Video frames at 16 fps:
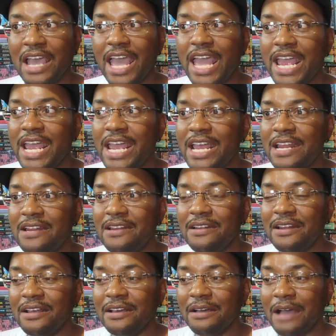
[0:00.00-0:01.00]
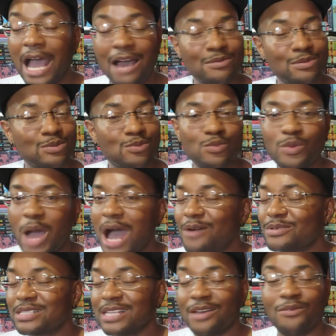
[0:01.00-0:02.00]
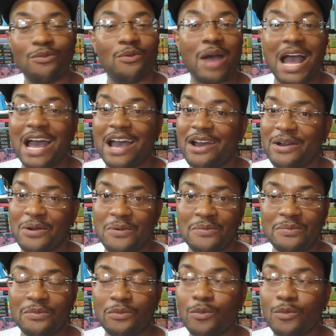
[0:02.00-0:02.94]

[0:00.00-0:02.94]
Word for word: And I was, I was like, wow,